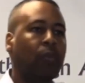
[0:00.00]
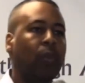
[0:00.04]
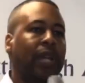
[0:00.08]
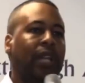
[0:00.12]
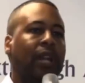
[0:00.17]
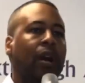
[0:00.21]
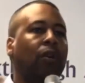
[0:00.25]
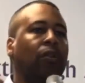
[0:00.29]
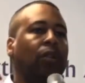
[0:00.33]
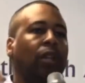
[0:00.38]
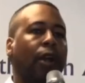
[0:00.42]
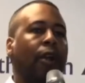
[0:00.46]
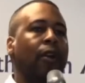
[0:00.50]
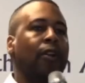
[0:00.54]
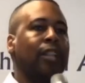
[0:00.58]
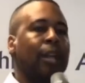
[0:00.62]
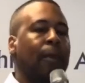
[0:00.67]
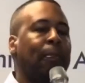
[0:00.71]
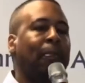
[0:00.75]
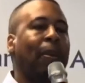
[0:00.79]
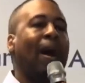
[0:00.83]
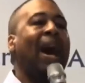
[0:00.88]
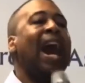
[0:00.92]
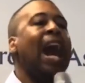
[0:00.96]
We don't learn
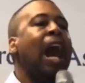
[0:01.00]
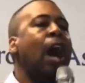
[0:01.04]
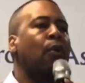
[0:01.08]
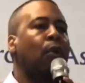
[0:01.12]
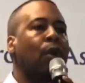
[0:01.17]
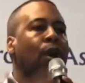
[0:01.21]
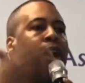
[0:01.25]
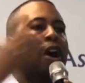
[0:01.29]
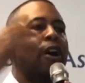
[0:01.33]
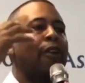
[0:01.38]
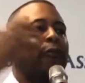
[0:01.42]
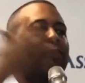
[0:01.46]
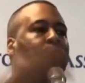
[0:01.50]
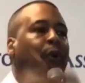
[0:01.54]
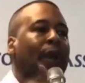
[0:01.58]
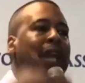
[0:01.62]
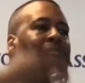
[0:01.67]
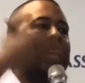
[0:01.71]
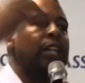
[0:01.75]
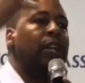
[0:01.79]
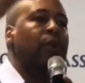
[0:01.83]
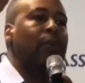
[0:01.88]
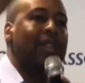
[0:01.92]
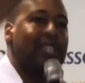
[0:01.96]
the power of
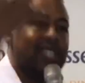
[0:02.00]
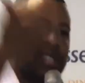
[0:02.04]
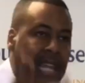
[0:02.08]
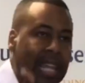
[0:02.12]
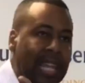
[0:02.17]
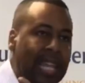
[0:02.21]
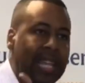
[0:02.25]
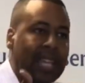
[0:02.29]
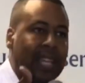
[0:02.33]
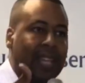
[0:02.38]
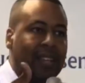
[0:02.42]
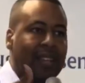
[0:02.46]
greater is He